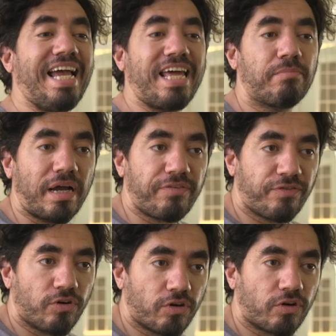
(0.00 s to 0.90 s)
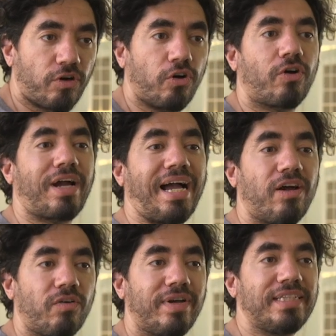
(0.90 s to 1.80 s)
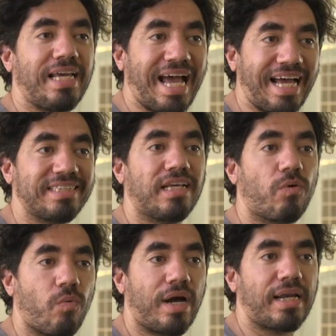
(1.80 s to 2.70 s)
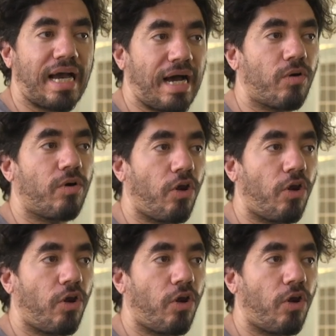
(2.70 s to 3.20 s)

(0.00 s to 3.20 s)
and by 4 o'clock, I already had a 1 hour